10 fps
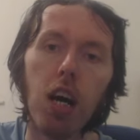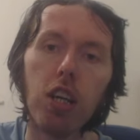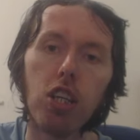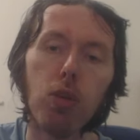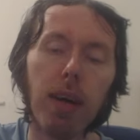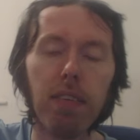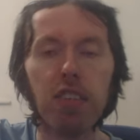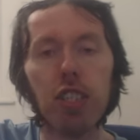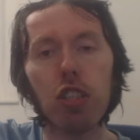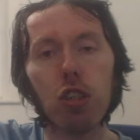And you have
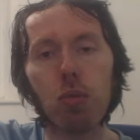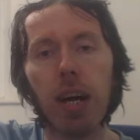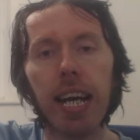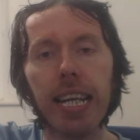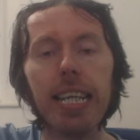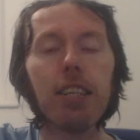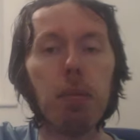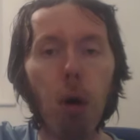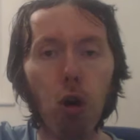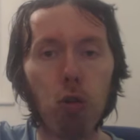every single right in a
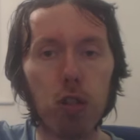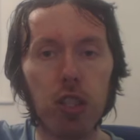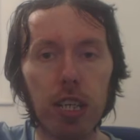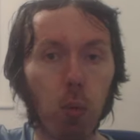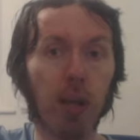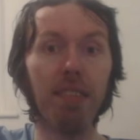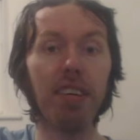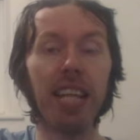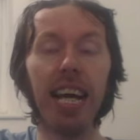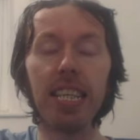democracy,
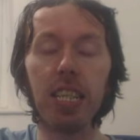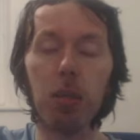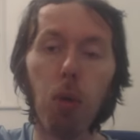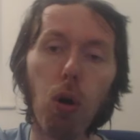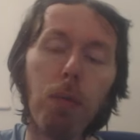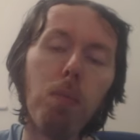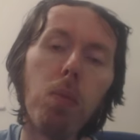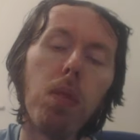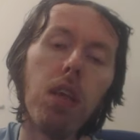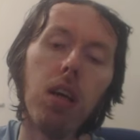whatever that is anymore,
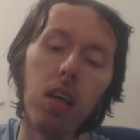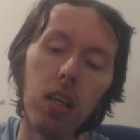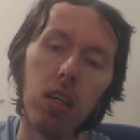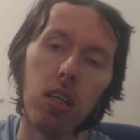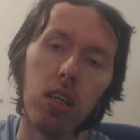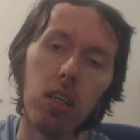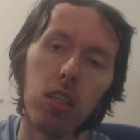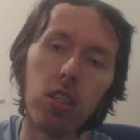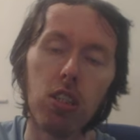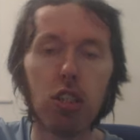
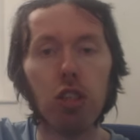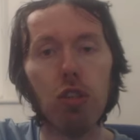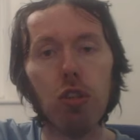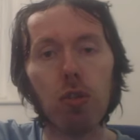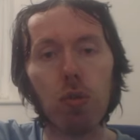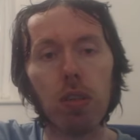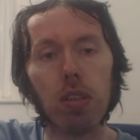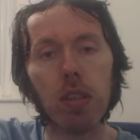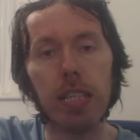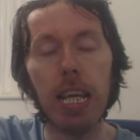to
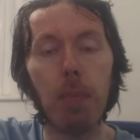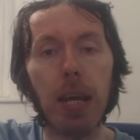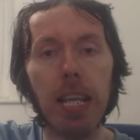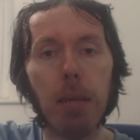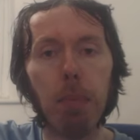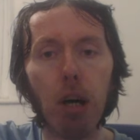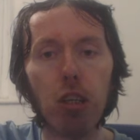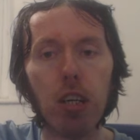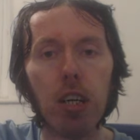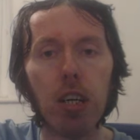nip it in the
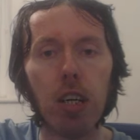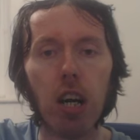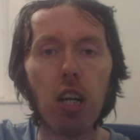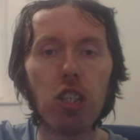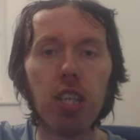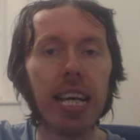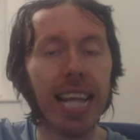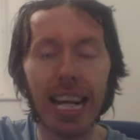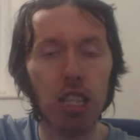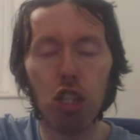bud and say,
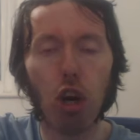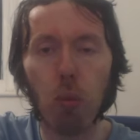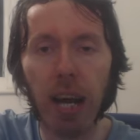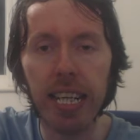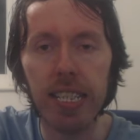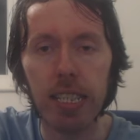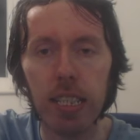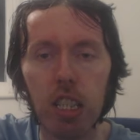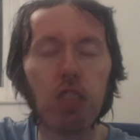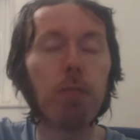"That's not right.
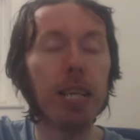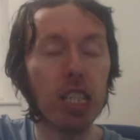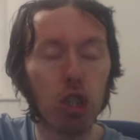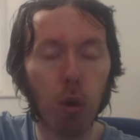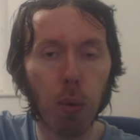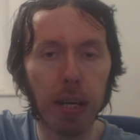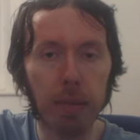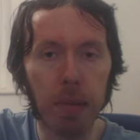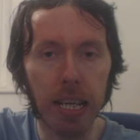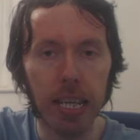You've
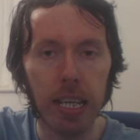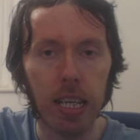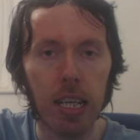misquoted me.